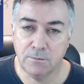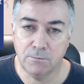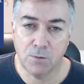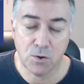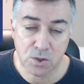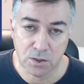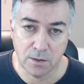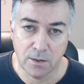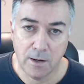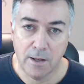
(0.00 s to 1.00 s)
motion
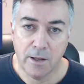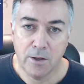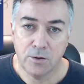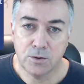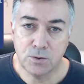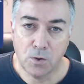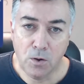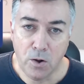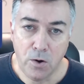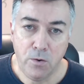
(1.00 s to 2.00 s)
to
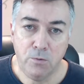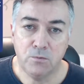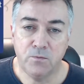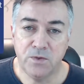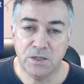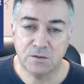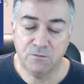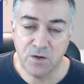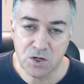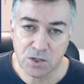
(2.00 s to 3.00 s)
allow this
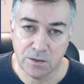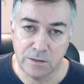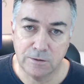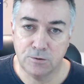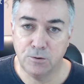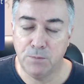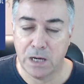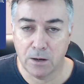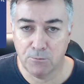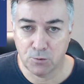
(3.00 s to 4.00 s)
vision to
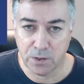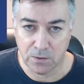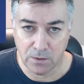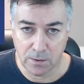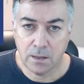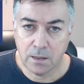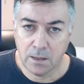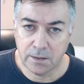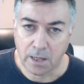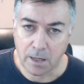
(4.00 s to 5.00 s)
become real.
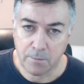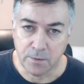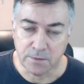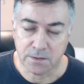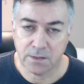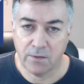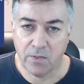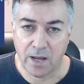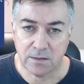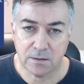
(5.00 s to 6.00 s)
It happens
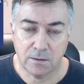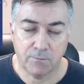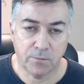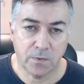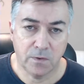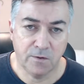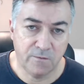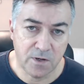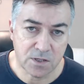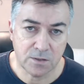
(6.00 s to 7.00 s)
that the
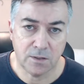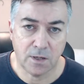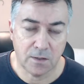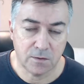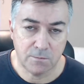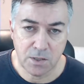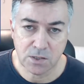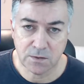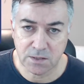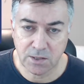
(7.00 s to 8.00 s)
vision and the
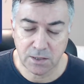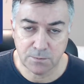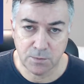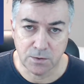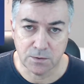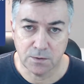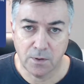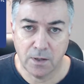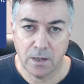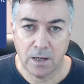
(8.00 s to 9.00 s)
mission statement
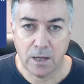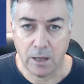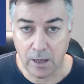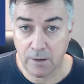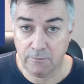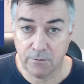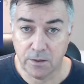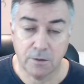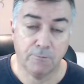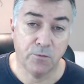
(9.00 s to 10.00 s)
and
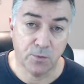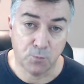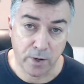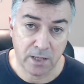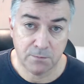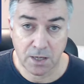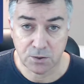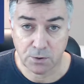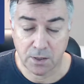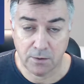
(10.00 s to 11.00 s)
the brand
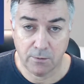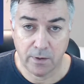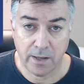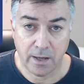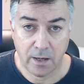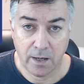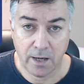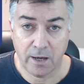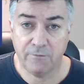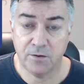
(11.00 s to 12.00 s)
mantra
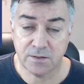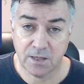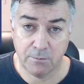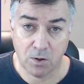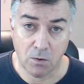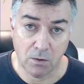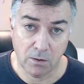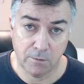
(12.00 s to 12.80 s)
have the same goal.